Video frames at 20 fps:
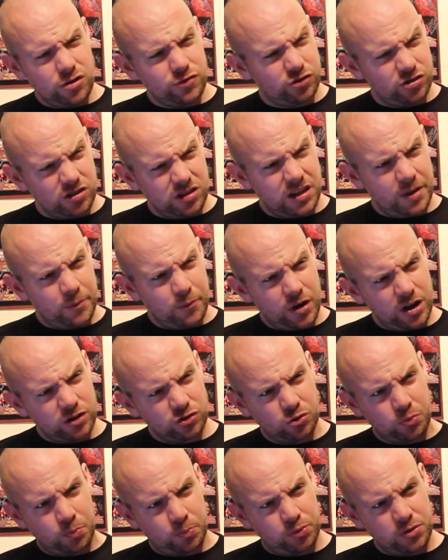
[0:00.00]
I've seen them
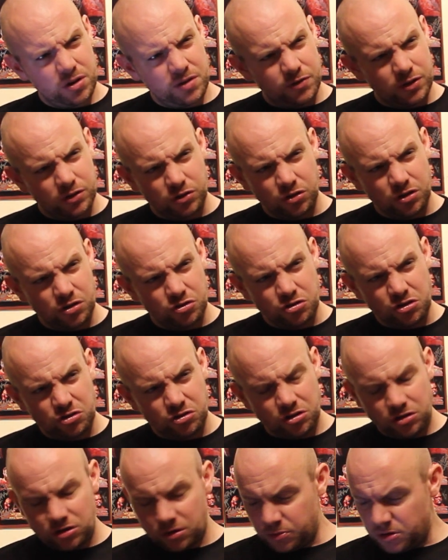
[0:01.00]
wrestle previously in
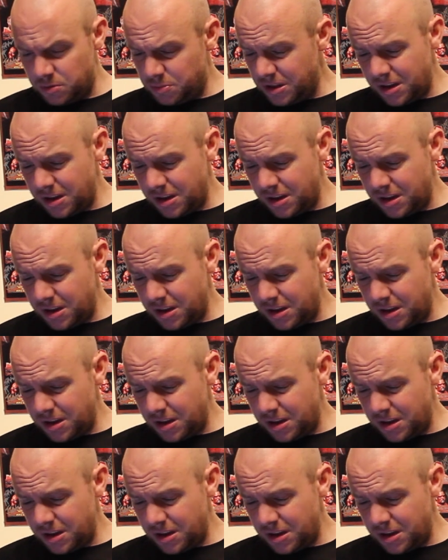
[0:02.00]
GCW,